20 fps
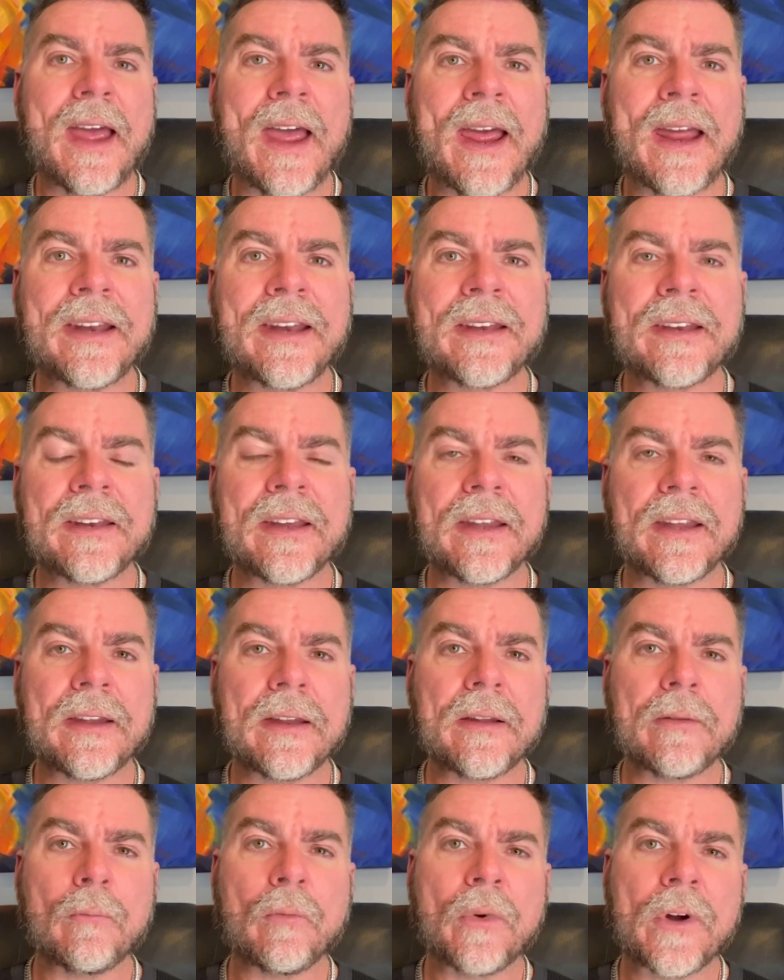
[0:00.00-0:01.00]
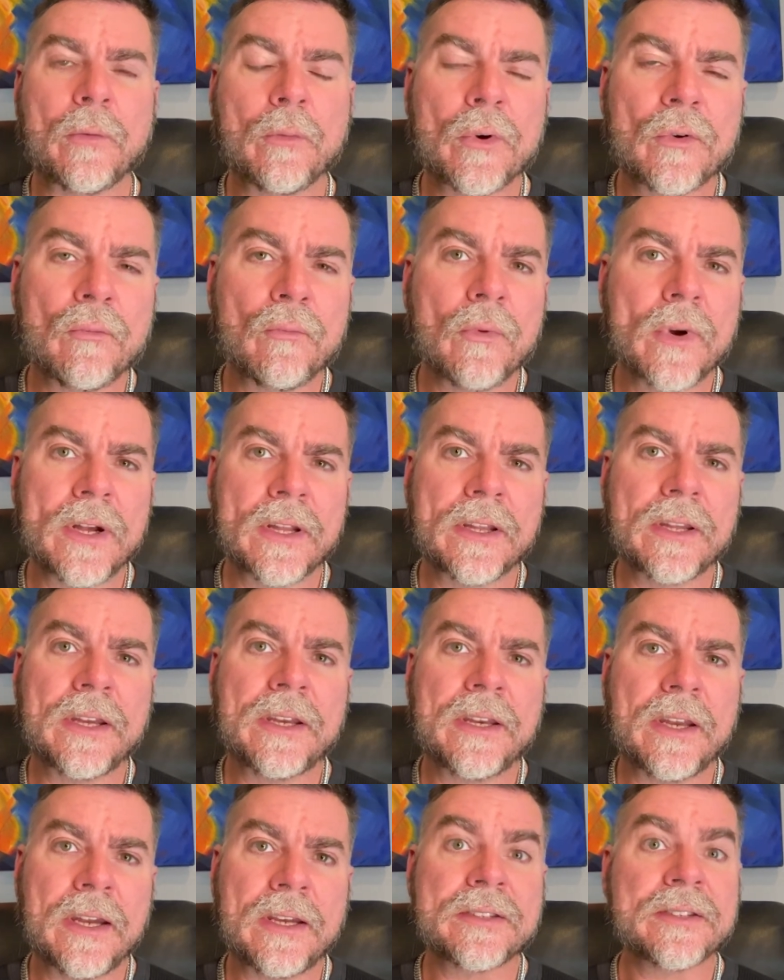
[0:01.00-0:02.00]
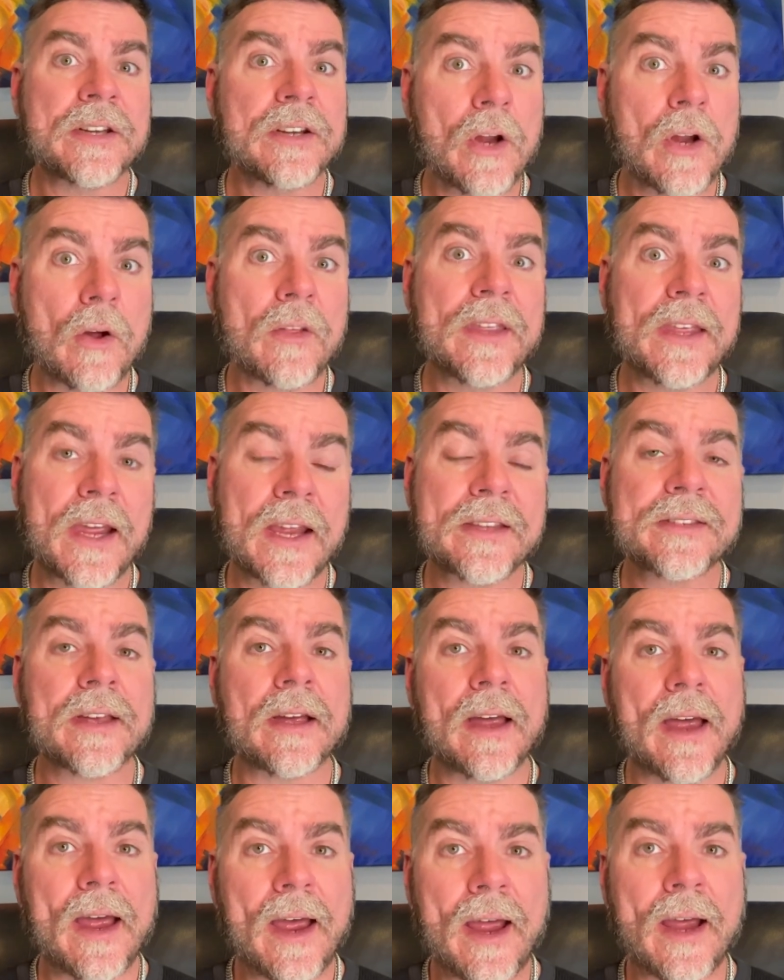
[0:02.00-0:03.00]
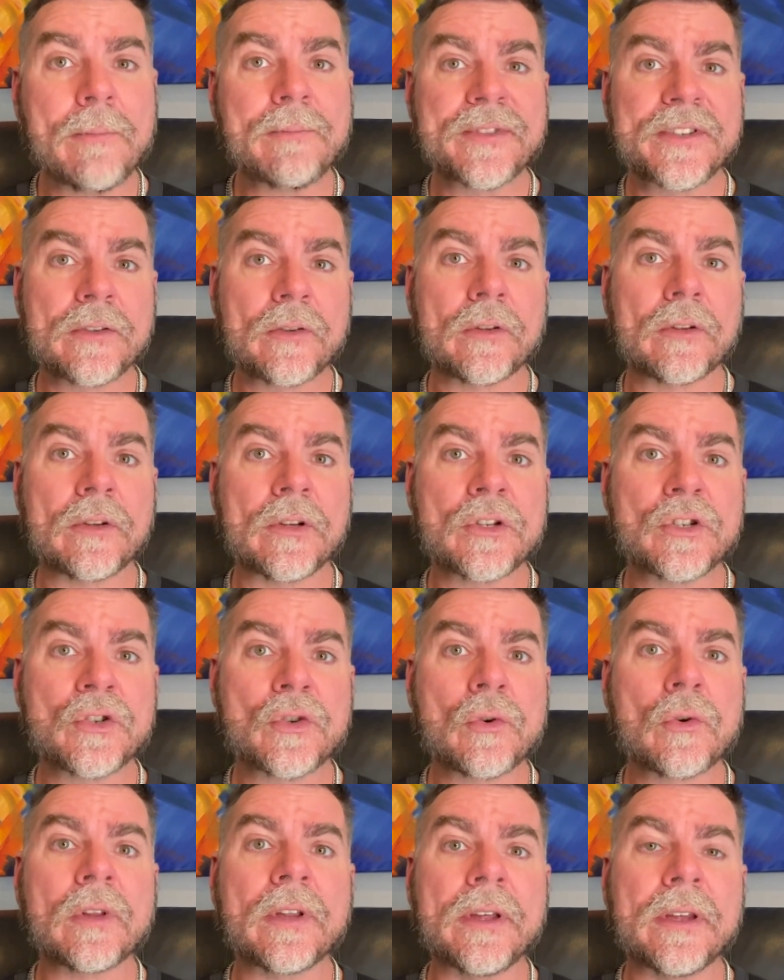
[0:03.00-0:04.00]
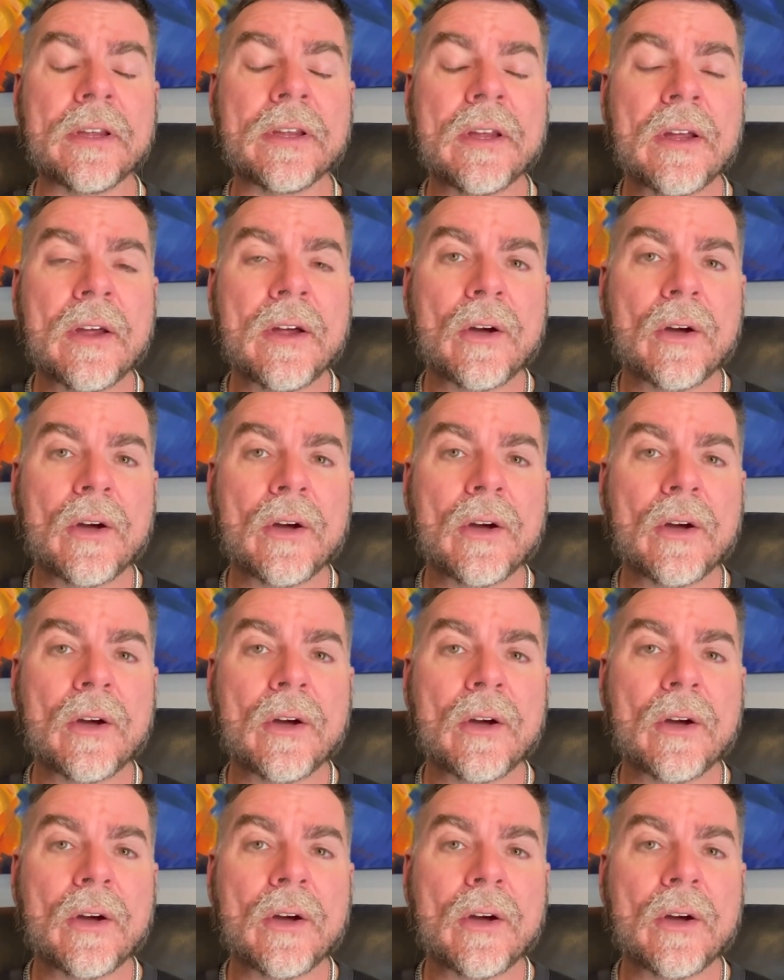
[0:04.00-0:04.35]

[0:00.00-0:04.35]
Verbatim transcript: and we would really need to know the answer, absolutely surely,